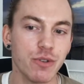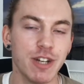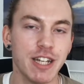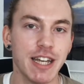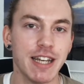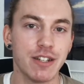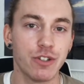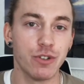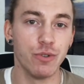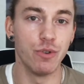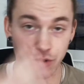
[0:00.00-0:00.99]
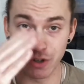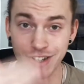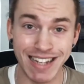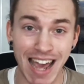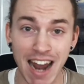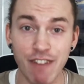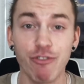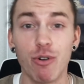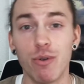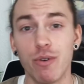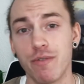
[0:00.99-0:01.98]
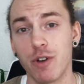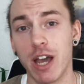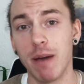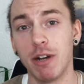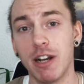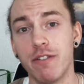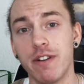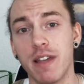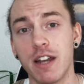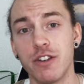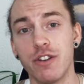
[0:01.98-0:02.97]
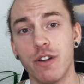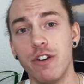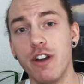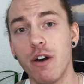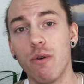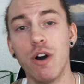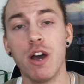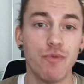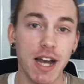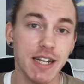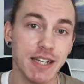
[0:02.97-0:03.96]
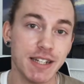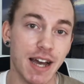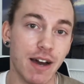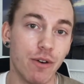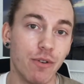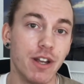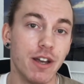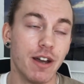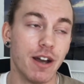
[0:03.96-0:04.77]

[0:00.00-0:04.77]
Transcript: it is to scan for all the vocabulary that you don't know, write it down,